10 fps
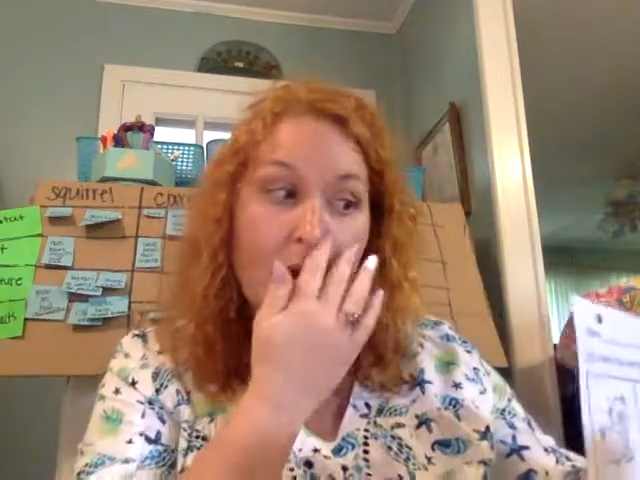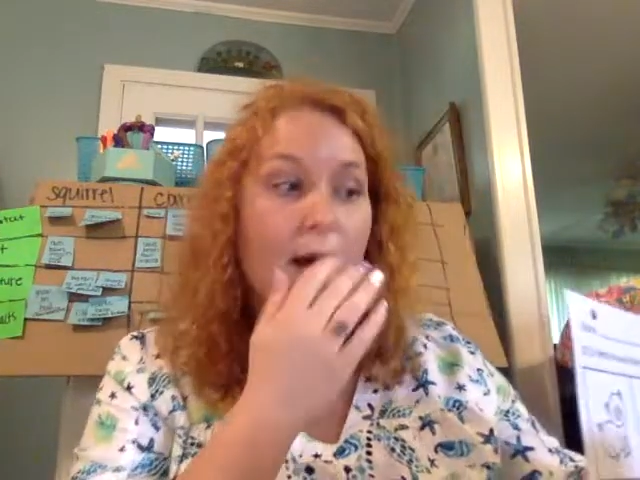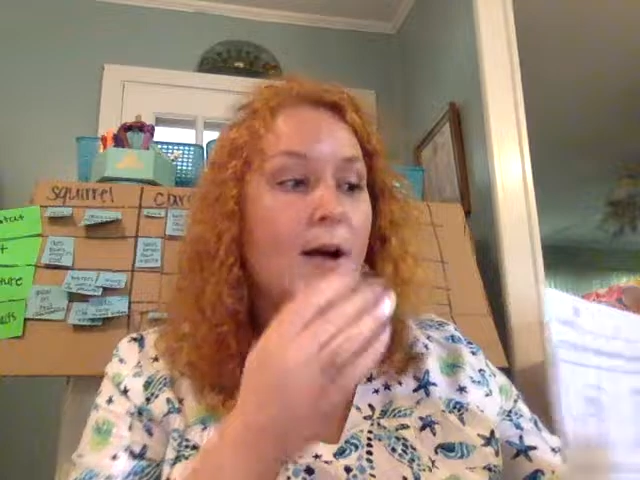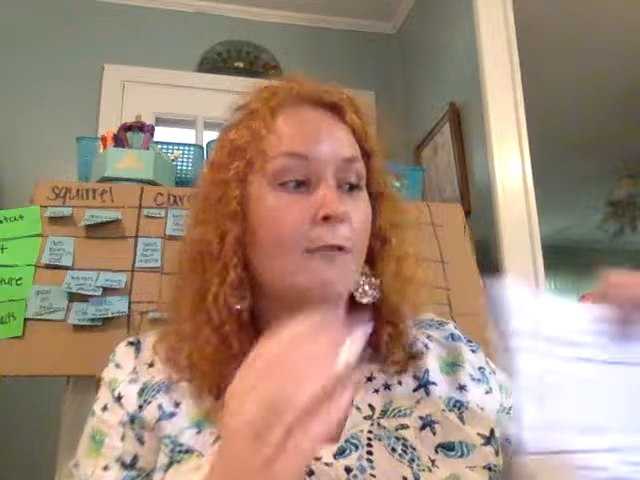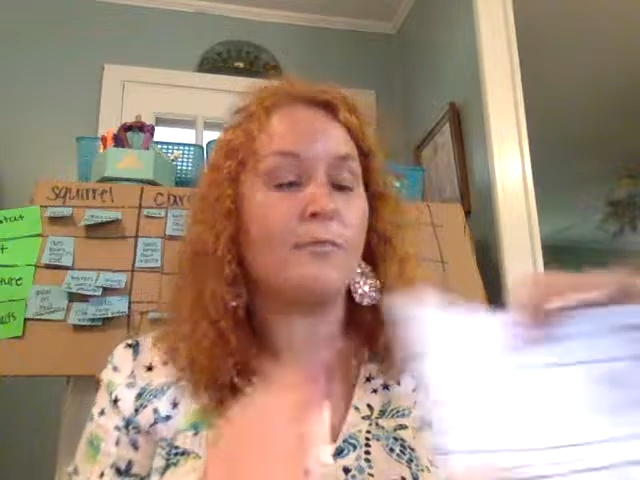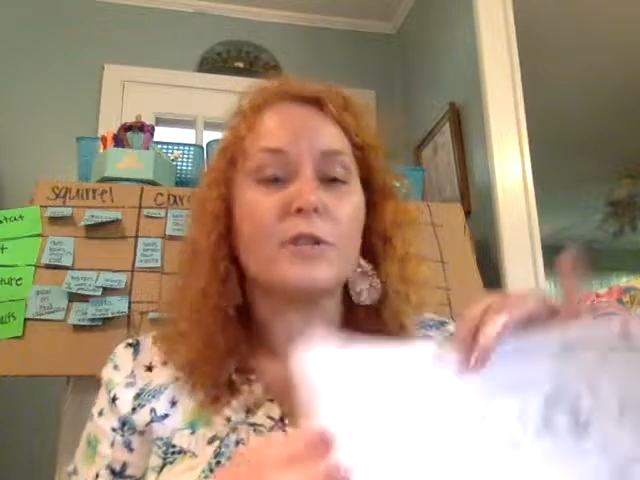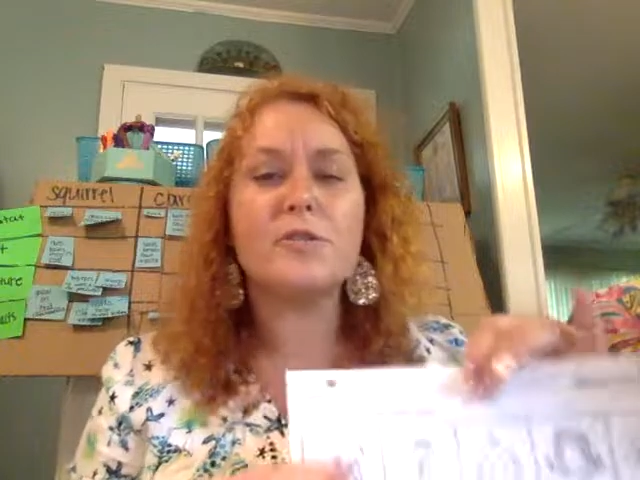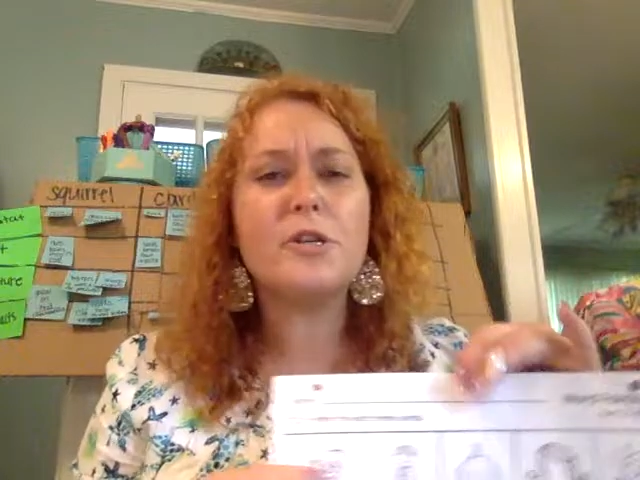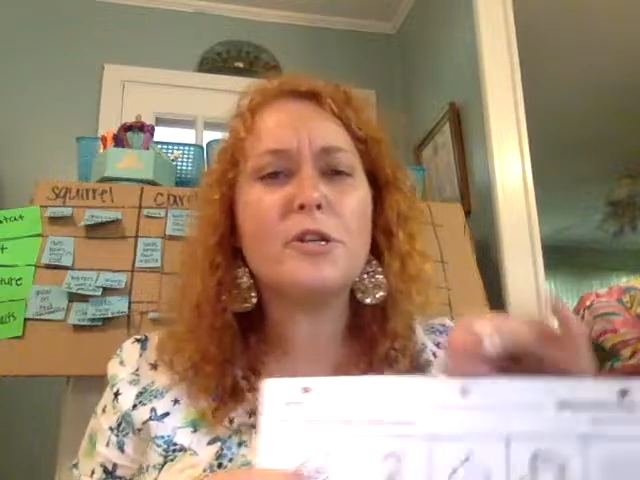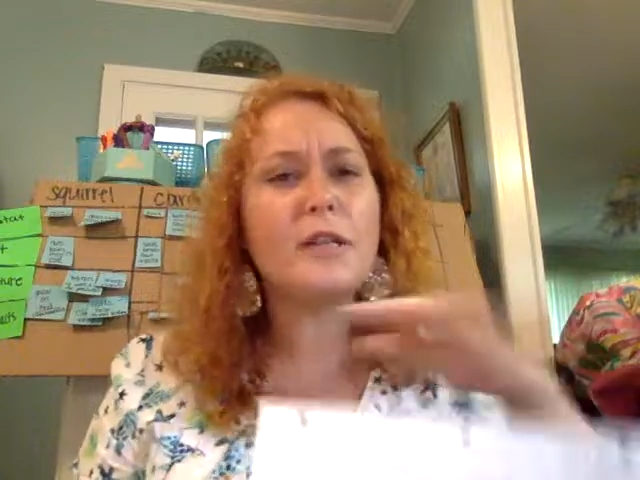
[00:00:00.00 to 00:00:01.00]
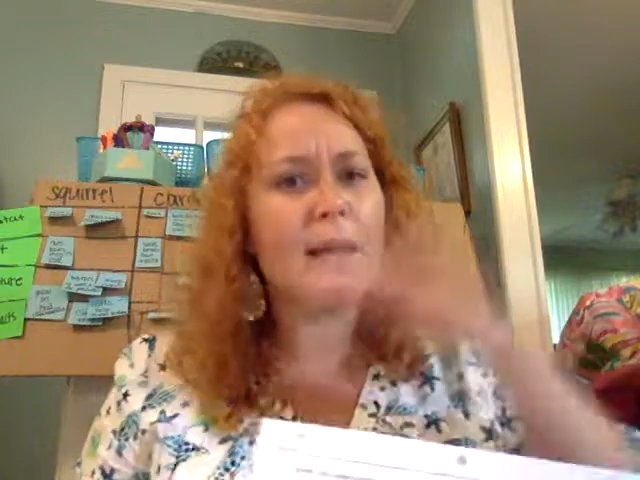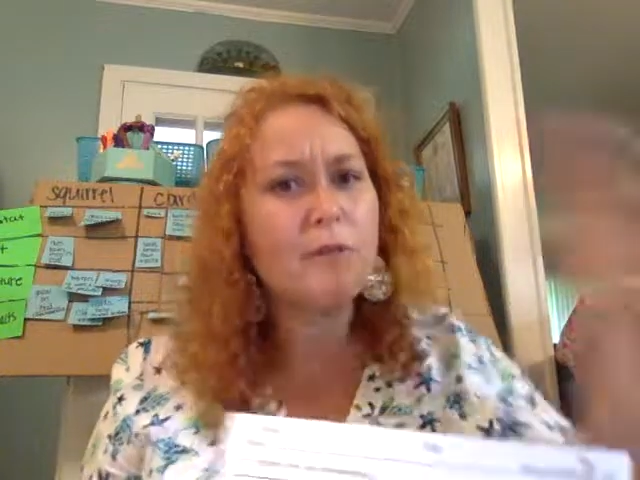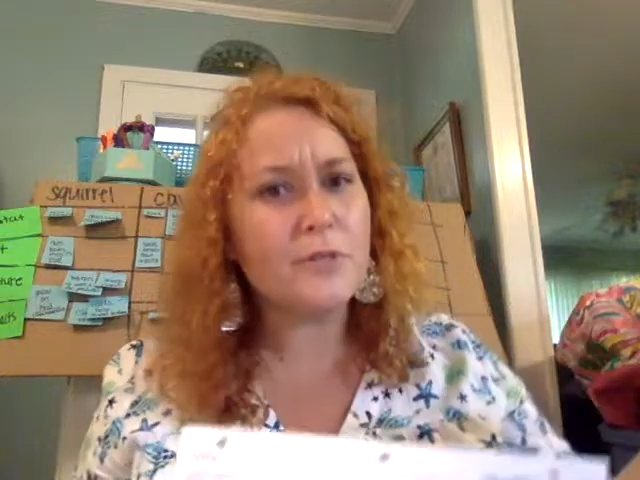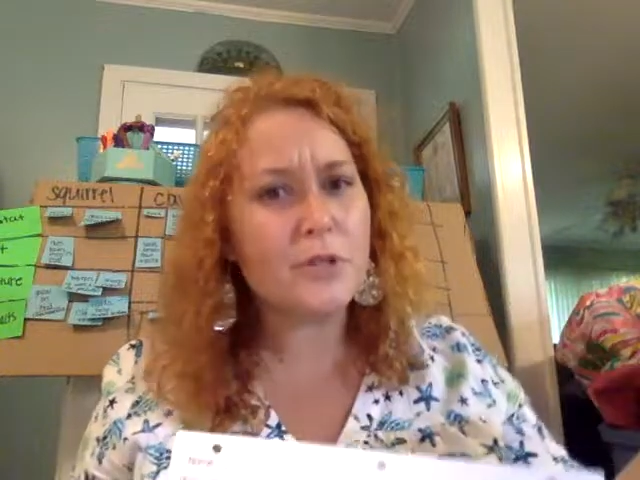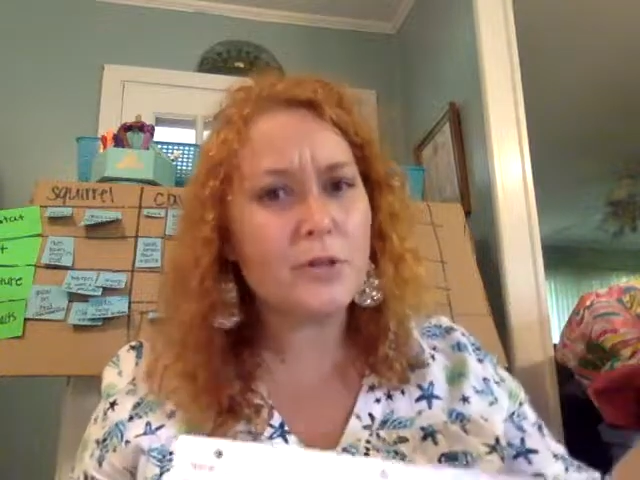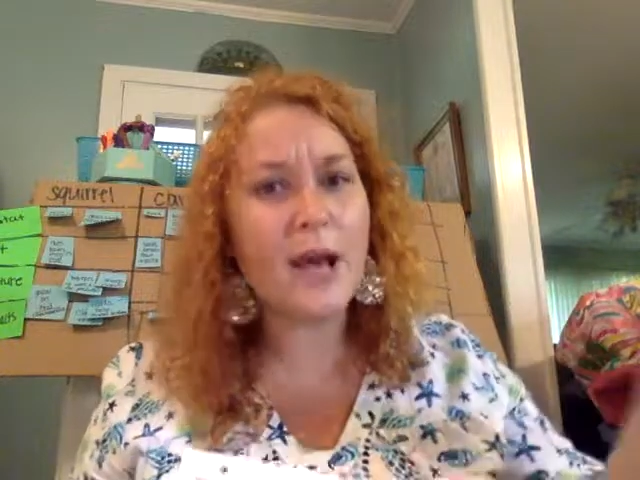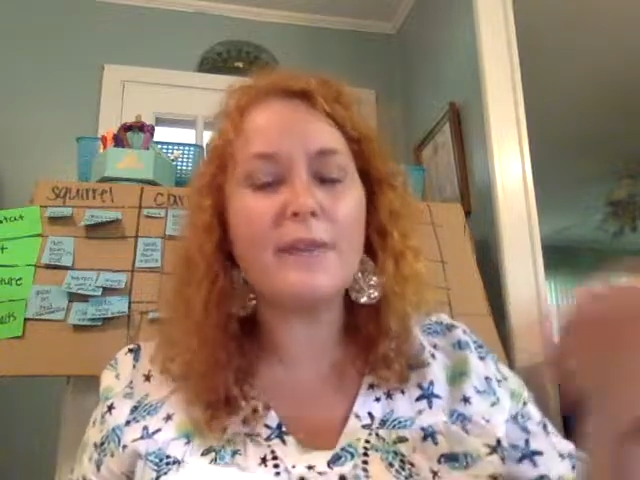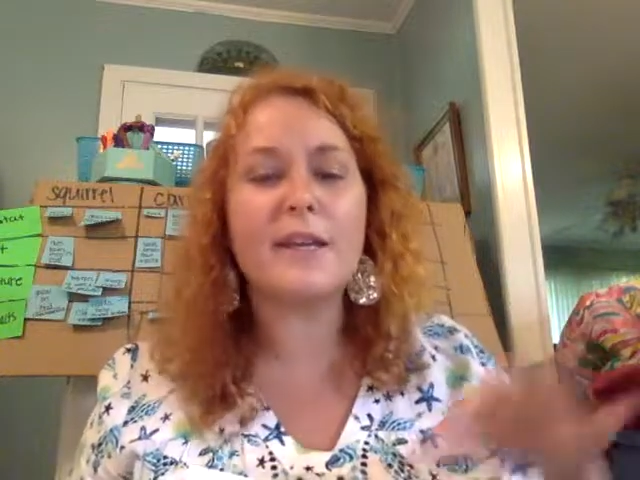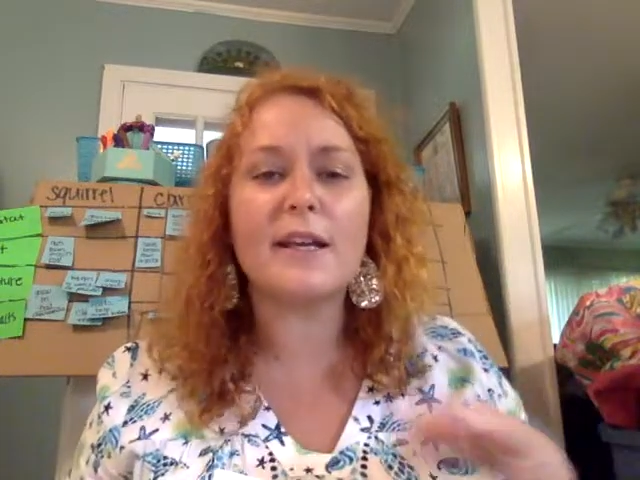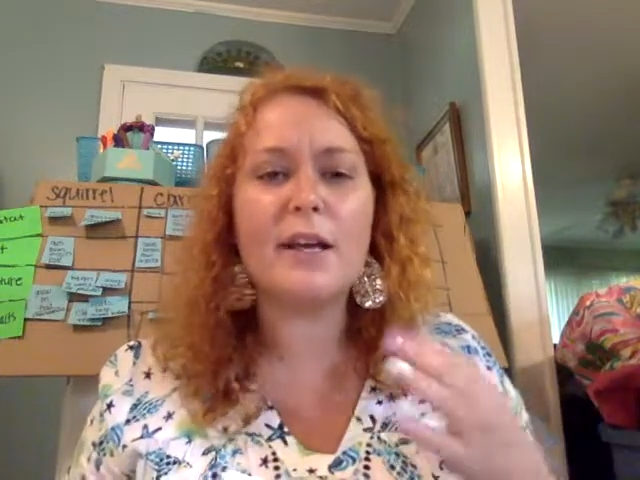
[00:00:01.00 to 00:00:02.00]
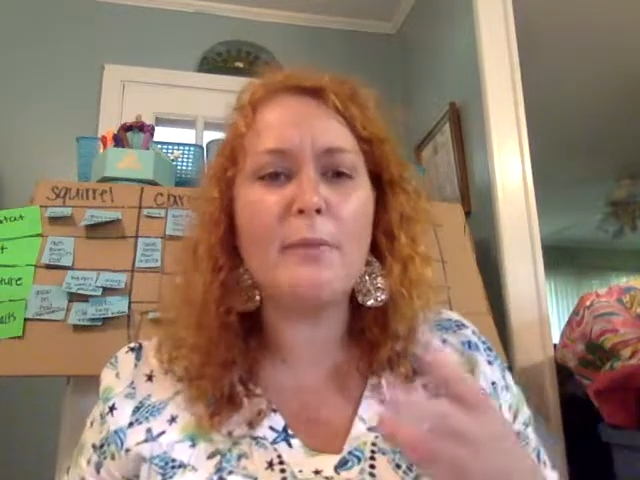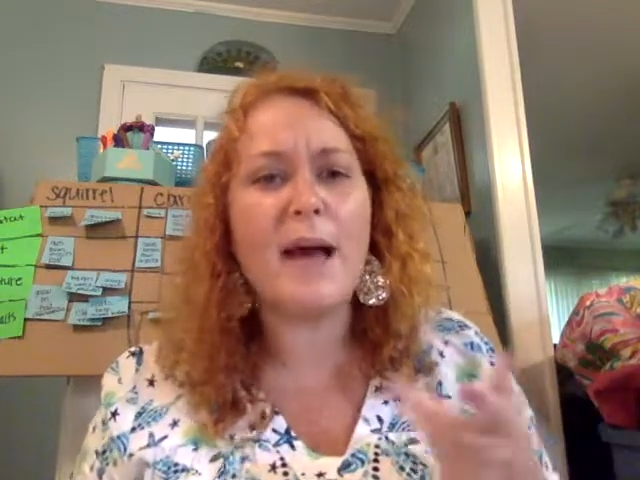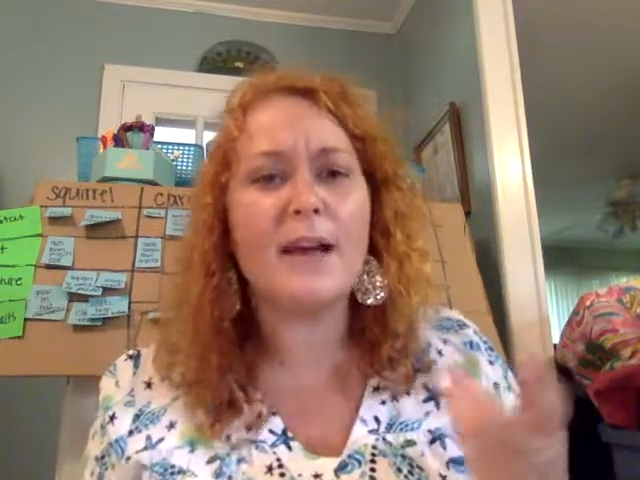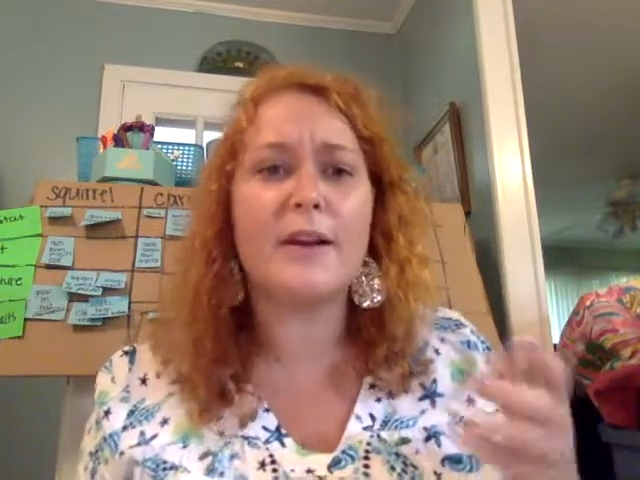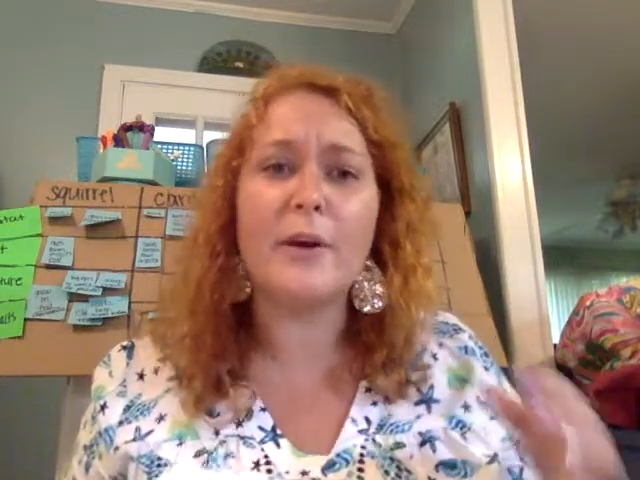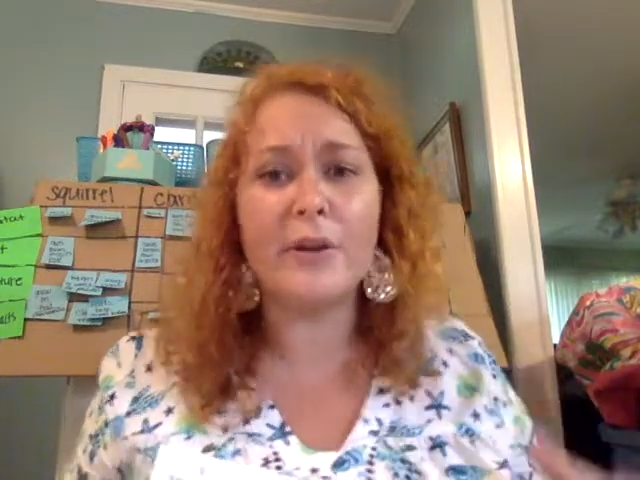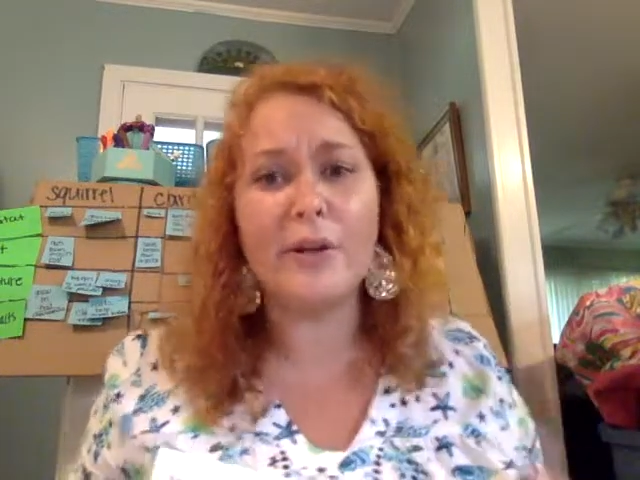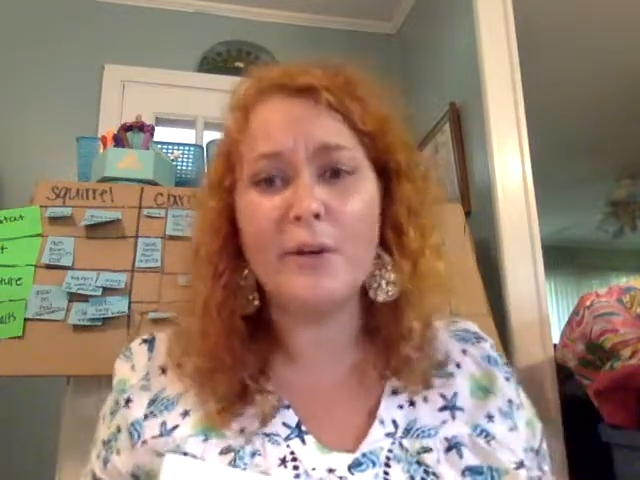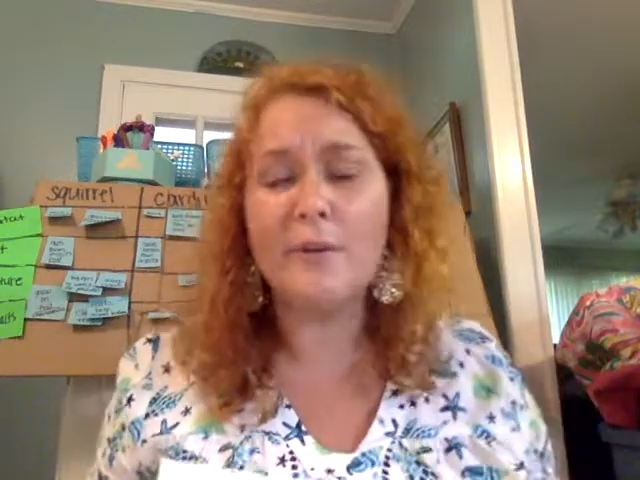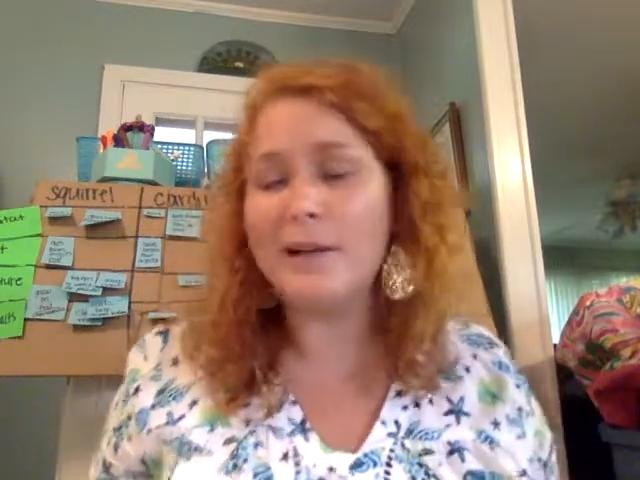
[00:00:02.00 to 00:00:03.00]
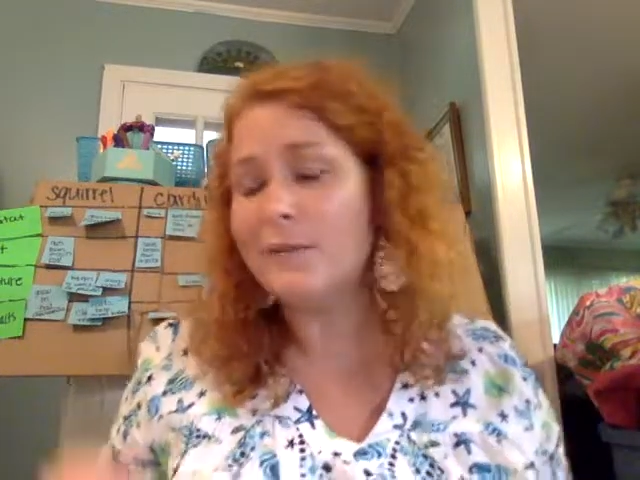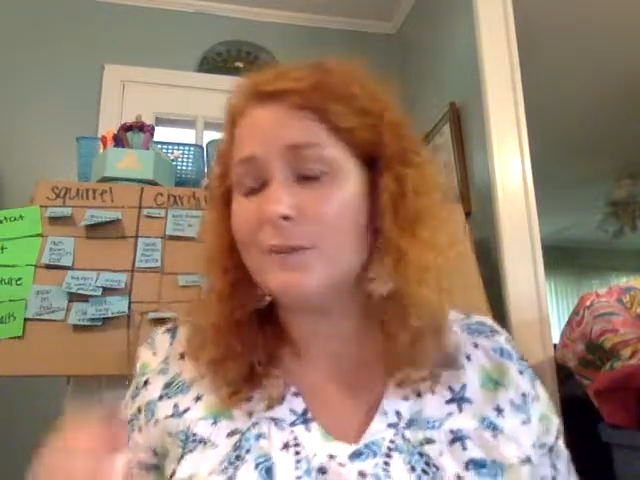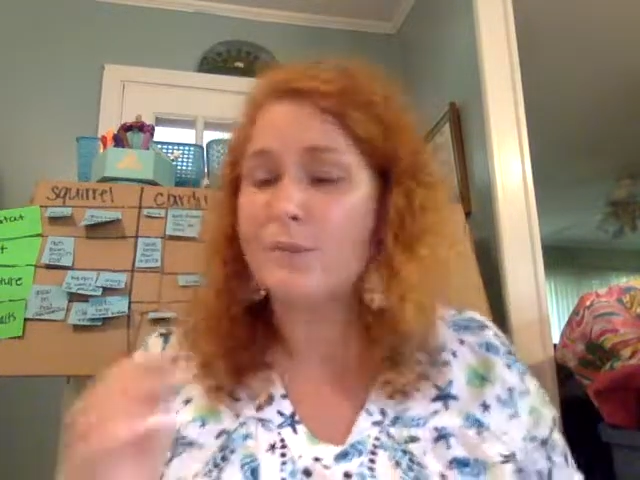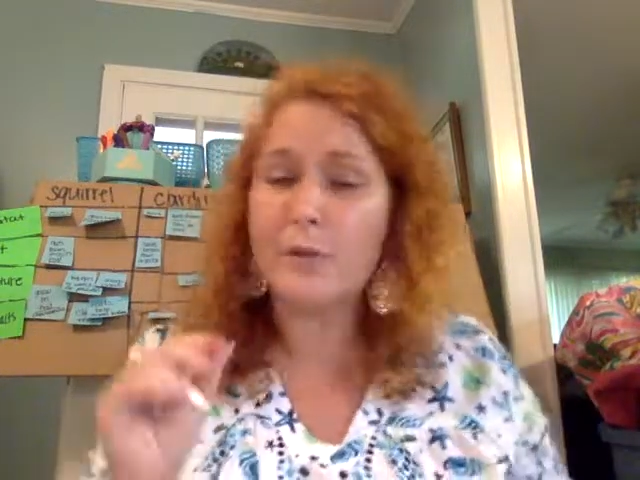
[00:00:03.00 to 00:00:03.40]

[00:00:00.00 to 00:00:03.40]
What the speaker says: So you can have them do that and then go back and go, you know what?